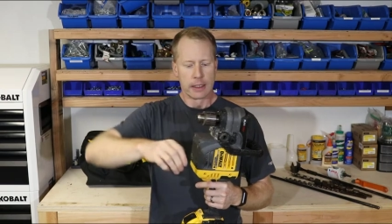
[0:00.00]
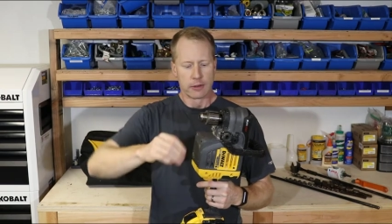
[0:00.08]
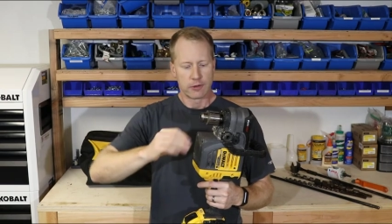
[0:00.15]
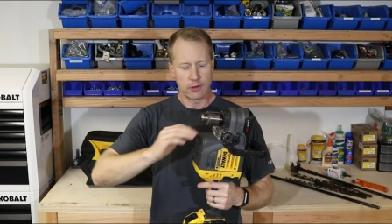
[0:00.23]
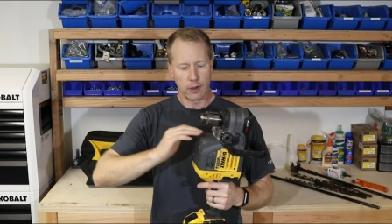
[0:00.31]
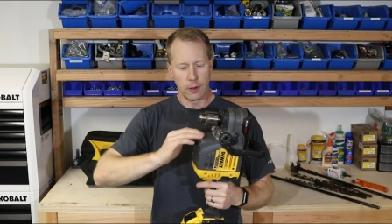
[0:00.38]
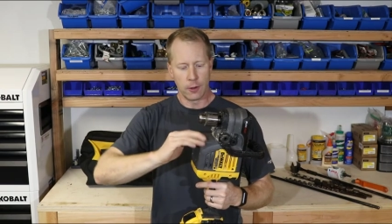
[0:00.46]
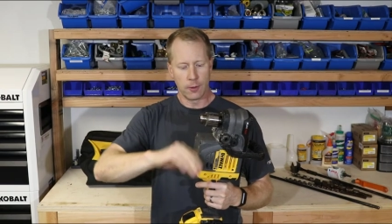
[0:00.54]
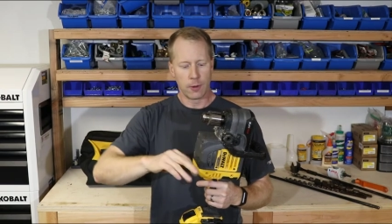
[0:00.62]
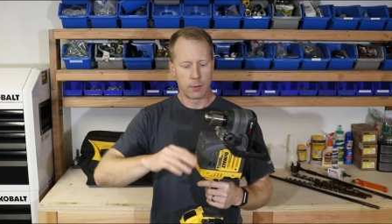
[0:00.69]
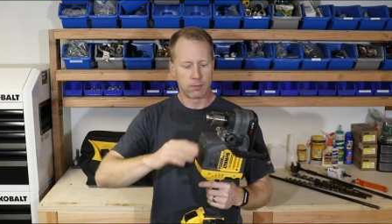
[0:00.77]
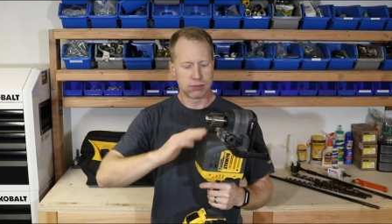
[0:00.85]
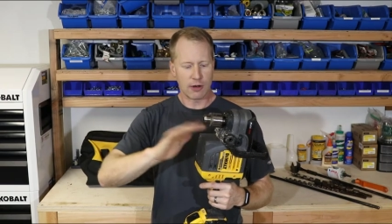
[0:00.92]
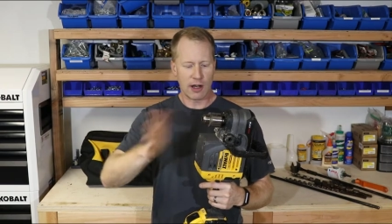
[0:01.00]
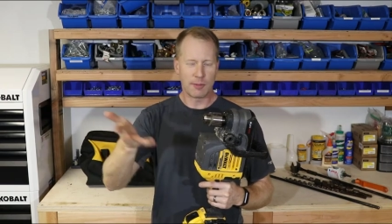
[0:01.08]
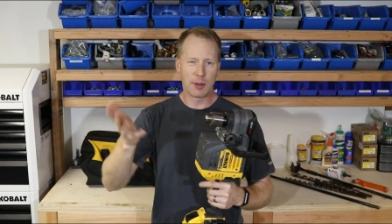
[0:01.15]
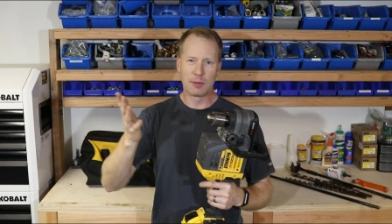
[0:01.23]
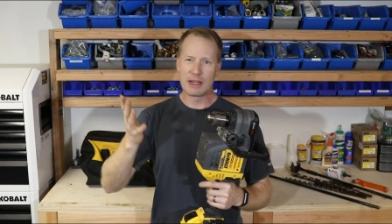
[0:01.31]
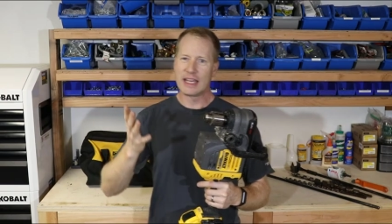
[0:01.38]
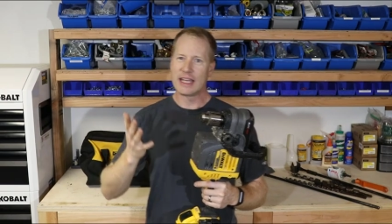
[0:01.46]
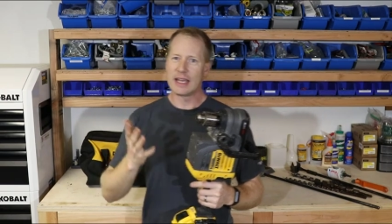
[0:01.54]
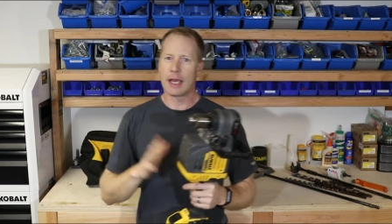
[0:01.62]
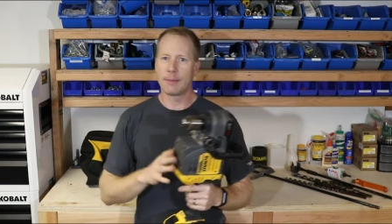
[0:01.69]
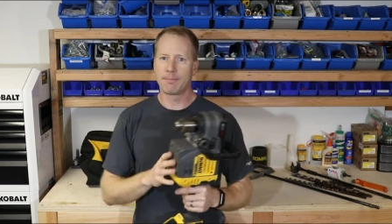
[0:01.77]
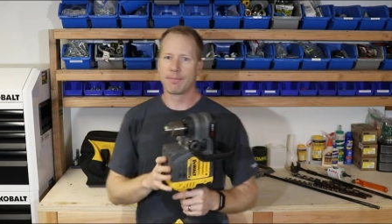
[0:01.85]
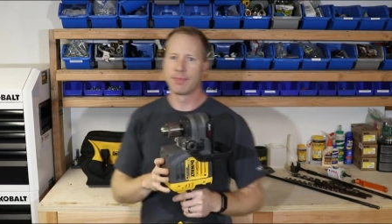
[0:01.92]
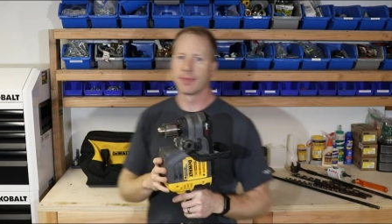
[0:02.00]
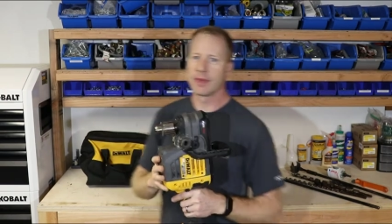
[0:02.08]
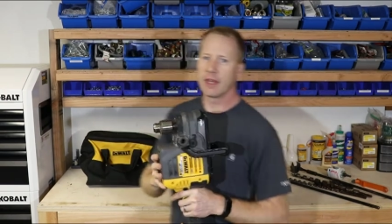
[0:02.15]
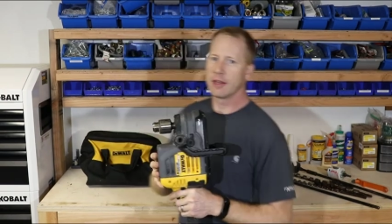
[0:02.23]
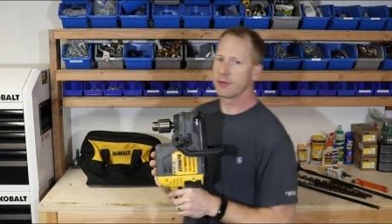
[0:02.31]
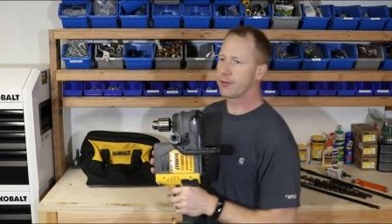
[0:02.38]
So probably, as